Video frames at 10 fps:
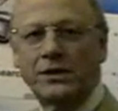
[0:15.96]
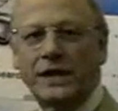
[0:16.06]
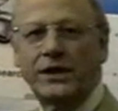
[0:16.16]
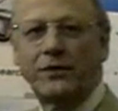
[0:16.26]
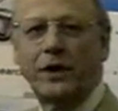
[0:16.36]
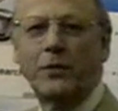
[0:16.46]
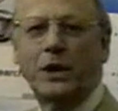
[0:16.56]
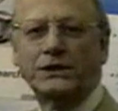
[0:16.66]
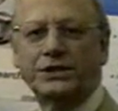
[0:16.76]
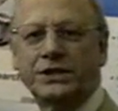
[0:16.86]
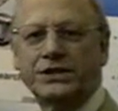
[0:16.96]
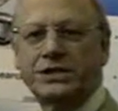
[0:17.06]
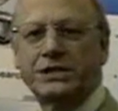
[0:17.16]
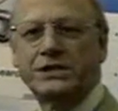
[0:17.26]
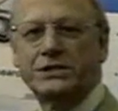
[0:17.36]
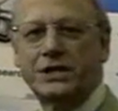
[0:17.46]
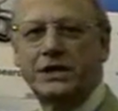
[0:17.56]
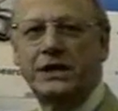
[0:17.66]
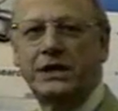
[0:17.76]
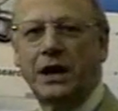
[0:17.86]
Thank you very much. This is
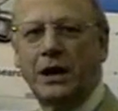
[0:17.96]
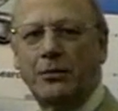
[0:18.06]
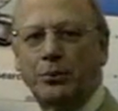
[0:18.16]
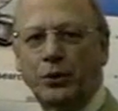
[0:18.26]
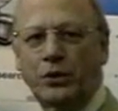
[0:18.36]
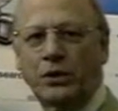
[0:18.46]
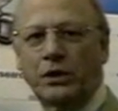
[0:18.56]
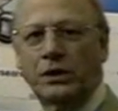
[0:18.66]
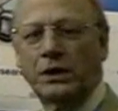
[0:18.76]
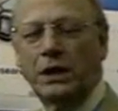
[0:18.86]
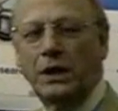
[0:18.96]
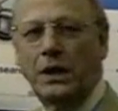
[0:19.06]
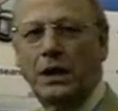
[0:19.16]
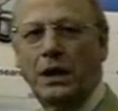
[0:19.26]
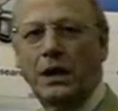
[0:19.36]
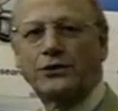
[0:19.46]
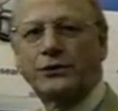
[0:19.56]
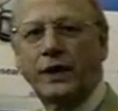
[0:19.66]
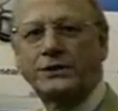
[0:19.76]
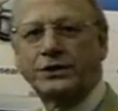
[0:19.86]
the uh, Bruker uh,
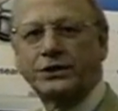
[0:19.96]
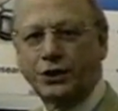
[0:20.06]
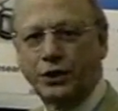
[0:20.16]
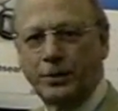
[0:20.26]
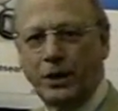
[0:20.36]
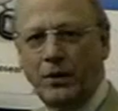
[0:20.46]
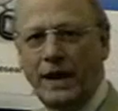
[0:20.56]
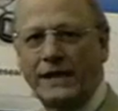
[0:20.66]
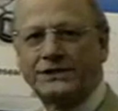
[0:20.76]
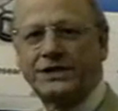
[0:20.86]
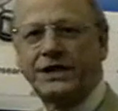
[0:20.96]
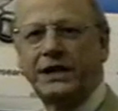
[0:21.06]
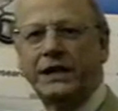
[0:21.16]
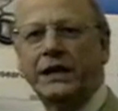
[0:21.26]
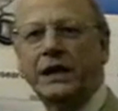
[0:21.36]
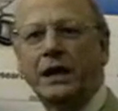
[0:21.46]
Tracer Turbo SD.